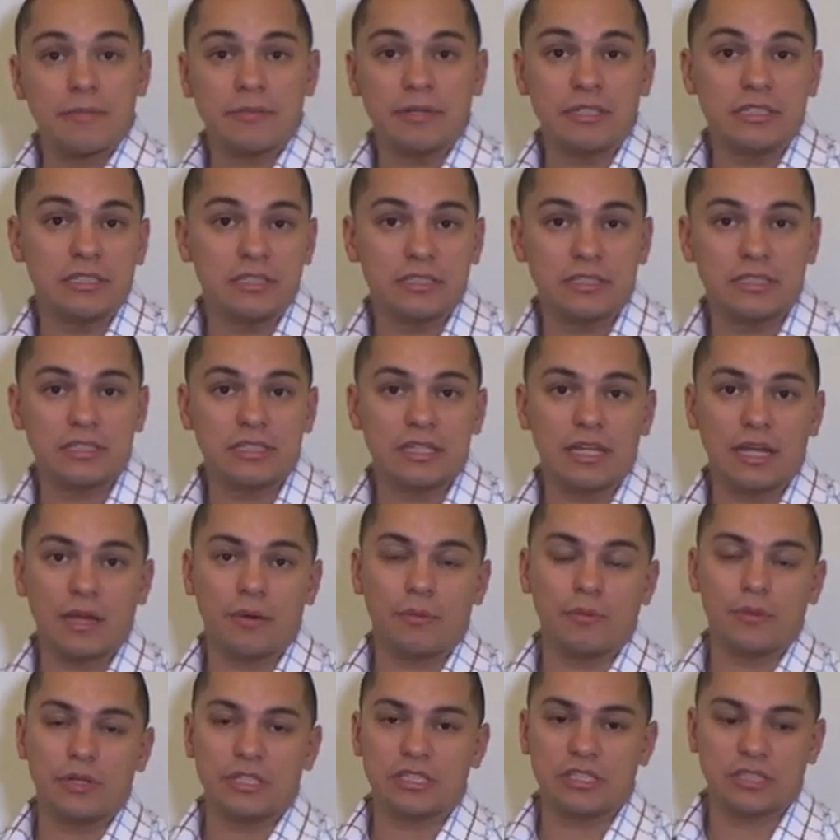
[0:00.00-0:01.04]
I should say,
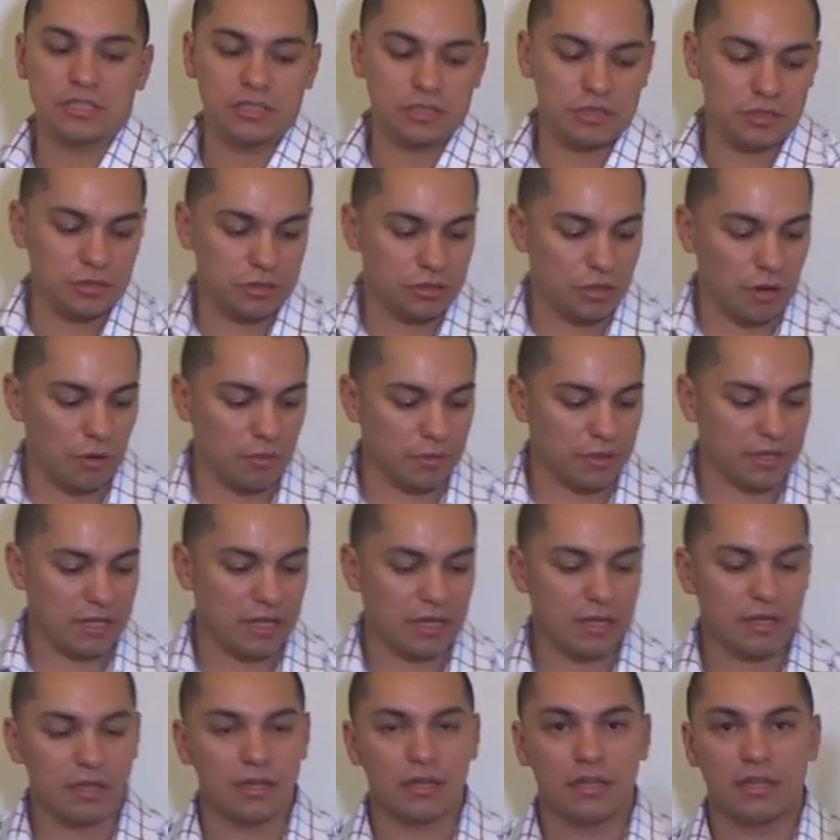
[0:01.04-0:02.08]
which you don't
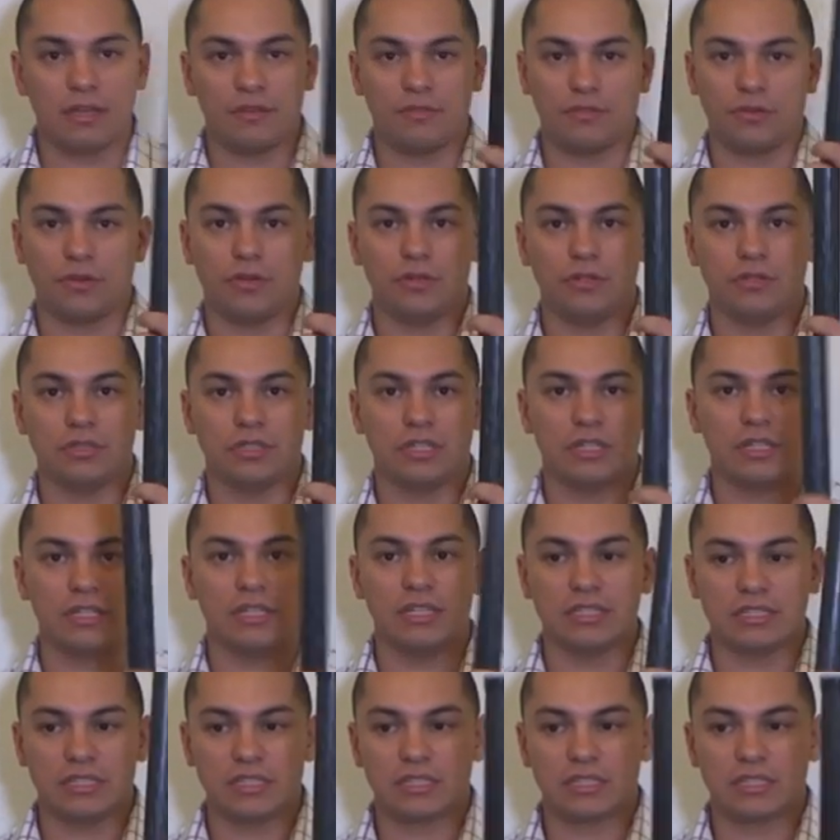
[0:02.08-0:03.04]
get if you're using this.